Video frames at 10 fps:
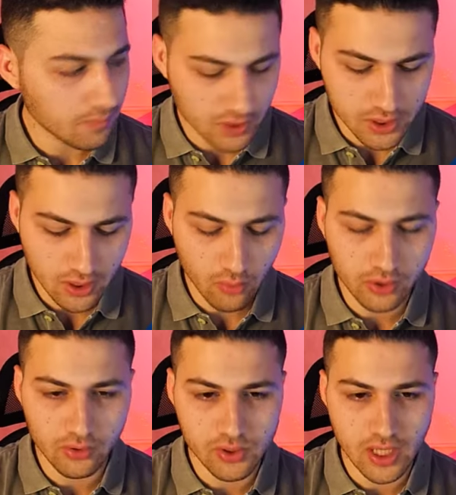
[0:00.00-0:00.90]
just going
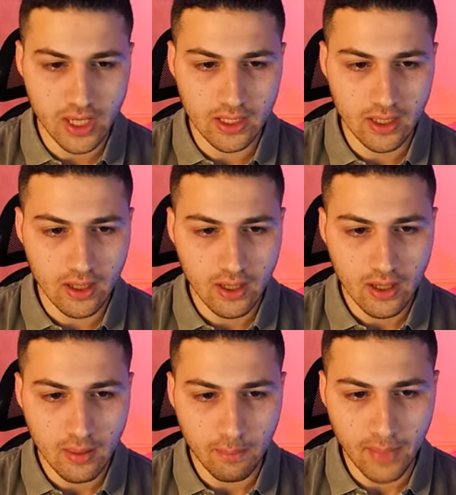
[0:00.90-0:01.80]
to say
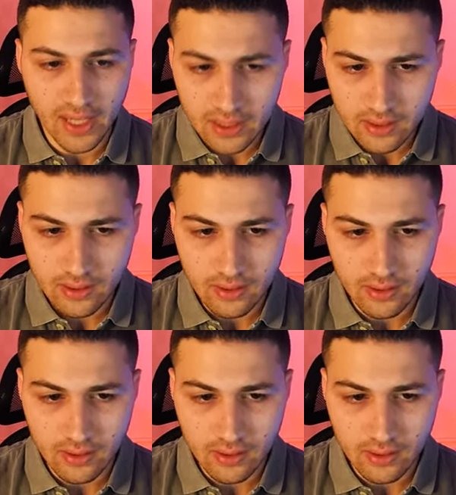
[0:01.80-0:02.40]
make,